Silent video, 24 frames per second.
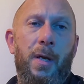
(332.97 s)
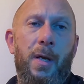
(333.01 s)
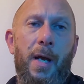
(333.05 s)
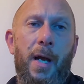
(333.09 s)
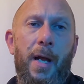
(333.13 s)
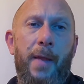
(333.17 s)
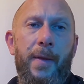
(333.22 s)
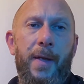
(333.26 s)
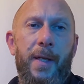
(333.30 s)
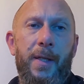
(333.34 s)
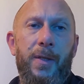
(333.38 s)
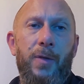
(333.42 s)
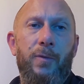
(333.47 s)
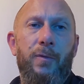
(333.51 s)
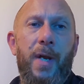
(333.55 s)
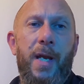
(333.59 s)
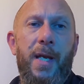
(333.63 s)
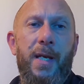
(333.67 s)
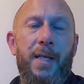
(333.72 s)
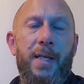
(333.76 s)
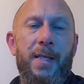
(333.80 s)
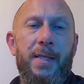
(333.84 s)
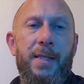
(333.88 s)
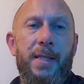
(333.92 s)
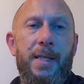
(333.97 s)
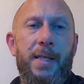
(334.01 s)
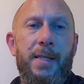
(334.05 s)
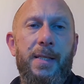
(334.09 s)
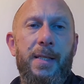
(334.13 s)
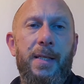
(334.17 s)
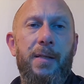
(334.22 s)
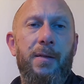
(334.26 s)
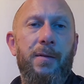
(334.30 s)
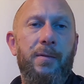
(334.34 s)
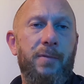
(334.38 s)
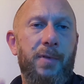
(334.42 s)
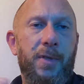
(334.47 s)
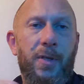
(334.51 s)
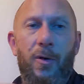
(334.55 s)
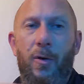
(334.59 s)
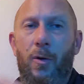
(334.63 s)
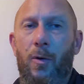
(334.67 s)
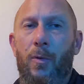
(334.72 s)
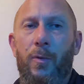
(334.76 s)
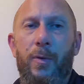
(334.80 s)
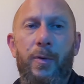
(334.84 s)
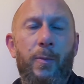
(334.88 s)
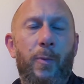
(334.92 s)
I think the rainy season, you
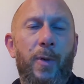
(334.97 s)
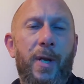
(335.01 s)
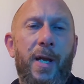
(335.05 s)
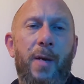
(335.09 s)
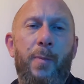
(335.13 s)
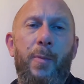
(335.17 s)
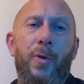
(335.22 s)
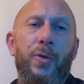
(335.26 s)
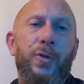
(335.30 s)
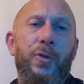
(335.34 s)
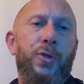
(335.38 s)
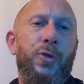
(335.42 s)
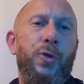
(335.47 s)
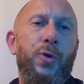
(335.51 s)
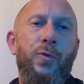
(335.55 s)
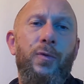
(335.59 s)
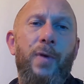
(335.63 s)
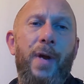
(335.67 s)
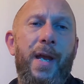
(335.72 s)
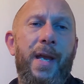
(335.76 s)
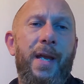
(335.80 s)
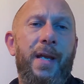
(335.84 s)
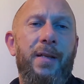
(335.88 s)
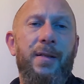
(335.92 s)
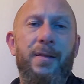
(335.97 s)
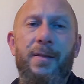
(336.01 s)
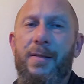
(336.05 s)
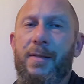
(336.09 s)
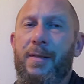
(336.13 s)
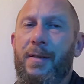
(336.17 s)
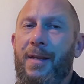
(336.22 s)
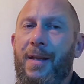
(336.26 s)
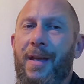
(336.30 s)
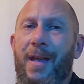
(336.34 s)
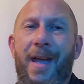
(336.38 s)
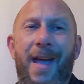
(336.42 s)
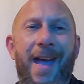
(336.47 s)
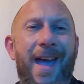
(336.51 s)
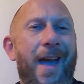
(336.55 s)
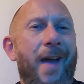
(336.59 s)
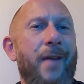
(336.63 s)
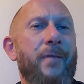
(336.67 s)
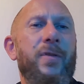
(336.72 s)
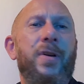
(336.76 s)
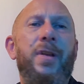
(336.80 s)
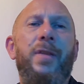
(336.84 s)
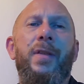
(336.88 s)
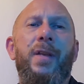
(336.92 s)
know, we get about 2 rains,
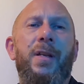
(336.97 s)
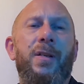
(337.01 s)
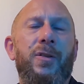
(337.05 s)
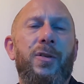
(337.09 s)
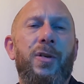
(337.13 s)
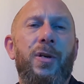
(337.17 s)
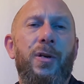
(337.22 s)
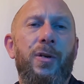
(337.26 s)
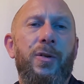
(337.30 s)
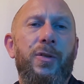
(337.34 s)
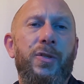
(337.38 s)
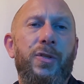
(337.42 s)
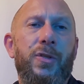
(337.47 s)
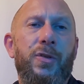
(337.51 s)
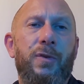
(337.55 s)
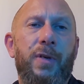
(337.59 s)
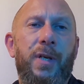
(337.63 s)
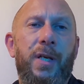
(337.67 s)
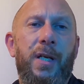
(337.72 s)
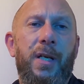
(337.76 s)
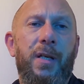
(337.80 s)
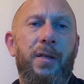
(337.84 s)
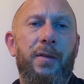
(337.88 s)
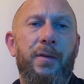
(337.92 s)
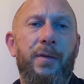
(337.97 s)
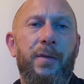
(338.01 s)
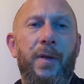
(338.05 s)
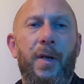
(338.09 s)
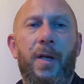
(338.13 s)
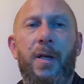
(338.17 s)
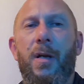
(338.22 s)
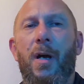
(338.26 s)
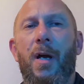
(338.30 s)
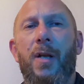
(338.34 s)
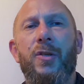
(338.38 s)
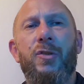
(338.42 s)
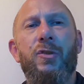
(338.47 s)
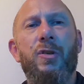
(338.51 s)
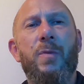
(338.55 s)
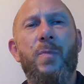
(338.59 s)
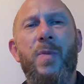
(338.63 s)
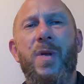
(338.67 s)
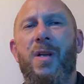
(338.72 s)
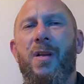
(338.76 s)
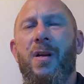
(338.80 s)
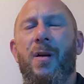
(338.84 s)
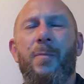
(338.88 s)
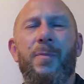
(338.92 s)
everything turns green, the country
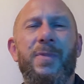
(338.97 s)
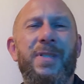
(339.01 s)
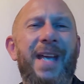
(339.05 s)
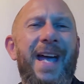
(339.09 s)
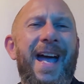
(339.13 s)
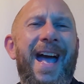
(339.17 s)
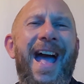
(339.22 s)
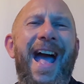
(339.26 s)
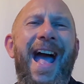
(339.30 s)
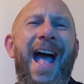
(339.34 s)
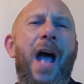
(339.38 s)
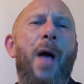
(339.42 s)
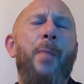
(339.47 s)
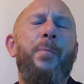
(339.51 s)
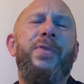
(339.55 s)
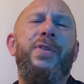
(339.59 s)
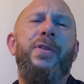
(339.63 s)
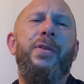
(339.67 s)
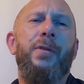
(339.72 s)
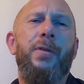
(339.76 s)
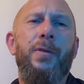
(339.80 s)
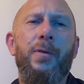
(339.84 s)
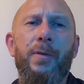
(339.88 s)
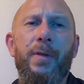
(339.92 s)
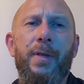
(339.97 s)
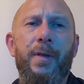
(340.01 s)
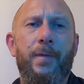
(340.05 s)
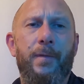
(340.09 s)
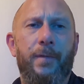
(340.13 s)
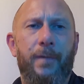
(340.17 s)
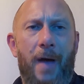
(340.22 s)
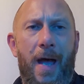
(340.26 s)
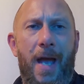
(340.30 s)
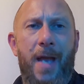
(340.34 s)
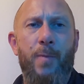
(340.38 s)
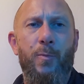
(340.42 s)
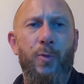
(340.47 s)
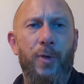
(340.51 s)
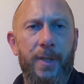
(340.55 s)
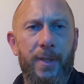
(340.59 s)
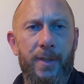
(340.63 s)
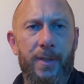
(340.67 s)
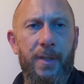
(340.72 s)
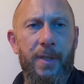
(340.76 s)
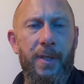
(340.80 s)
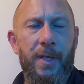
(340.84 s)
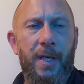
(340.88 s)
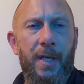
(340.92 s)
becomes absolutely
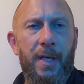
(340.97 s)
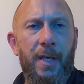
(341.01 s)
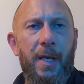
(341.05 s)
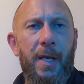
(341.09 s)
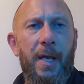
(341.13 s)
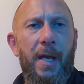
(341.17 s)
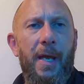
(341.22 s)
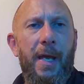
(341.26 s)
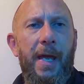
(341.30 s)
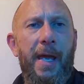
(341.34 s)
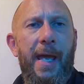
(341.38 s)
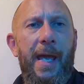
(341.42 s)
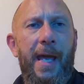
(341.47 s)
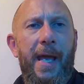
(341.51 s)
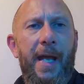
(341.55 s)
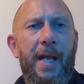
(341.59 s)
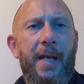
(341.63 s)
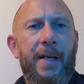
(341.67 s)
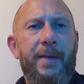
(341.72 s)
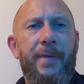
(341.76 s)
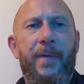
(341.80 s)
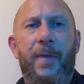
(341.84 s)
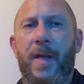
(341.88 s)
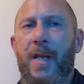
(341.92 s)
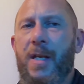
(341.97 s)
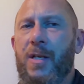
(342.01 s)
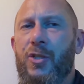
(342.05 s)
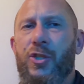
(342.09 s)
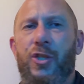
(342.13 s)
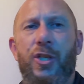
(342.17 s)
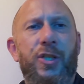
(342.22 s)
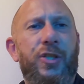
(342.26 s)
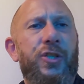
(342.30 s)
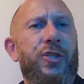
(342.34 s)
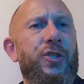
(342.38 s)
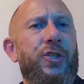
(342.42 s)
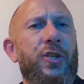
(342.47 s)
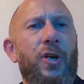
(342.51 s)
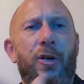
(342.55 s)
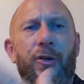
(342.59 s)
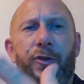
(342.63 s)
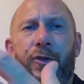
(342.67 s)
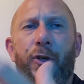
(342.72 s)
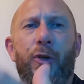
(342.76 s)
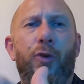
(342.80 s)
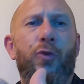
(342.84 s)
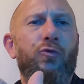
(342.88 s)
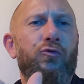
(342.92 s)
vibrant, and things just
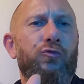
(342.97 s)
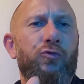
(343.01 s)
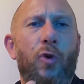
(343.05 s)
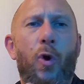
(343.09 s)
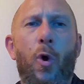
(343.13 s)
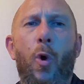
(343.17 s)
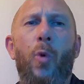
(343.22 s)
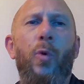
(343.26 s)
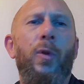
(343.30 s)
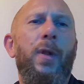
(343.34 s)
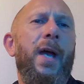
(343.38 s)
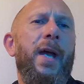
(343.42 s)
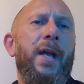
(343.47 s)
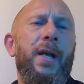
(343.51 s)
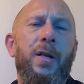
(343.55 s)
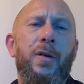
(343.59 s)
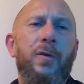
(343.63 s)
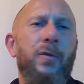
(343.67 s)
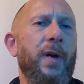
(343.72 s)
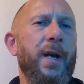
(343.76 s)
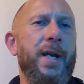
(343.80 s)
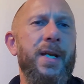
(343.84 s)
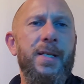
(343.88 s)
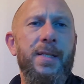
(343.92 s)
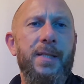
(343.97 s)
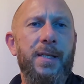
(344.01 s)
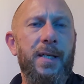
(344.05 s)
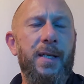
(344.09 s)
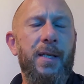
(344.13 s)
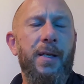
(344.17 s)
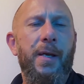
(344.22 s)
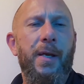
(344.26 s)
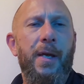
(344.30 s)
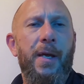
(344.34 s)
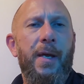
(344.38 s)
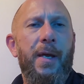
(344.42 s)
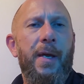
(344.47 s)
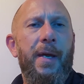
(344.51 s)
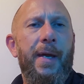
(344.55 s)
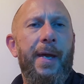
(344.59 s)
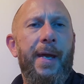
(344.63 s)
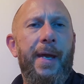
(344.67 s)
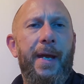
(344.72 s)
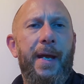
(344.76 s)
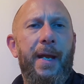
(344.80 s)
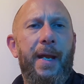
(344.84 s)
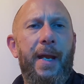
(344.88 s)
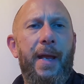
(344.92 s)
start to grow like crazy,
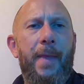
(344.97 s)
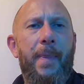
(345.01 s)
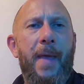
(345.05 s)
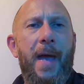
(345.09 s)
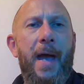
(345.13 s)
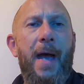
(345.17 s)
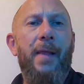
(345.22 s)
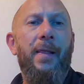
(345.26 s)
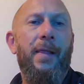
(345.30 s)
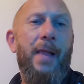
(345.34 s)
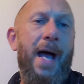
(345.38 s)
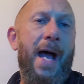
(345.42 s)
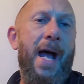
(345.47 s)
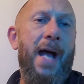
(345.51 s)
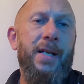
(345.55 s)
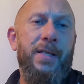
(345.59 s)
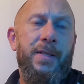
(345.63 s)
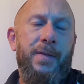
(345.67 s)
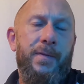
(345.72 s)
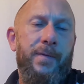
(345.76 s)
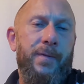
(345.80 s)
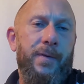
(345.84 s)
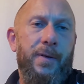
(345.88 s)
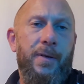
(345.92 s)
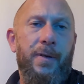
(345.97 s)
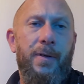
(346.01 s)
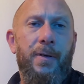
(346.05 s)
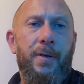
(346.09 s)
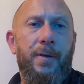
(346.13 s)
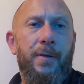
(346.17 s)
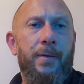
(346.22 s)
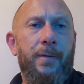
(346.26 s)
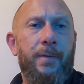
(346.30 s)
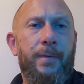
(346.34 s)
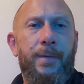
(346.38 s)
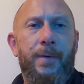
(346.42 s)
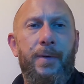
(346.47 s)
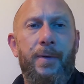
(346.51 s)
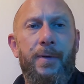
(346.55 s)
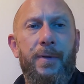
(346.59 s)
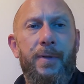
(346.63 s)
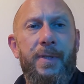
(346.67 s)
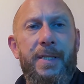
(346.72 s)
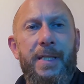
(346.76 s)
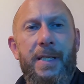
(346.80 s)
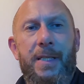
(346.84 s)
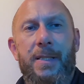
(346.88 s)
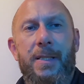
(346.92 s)
and that lasts for
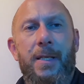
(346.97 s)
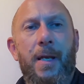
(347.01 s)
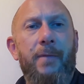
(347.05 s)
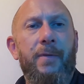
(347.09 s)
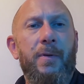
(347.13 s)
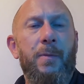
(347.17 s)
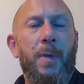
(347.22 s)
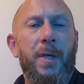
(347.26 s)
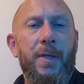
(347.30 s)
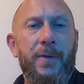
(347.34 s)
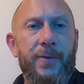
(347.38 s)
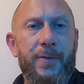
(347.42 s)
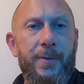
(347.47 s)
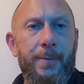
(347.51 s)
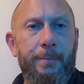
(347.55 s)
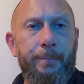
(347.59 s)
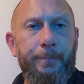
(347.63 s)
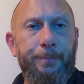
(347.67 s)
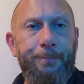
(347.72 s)
6-7 months.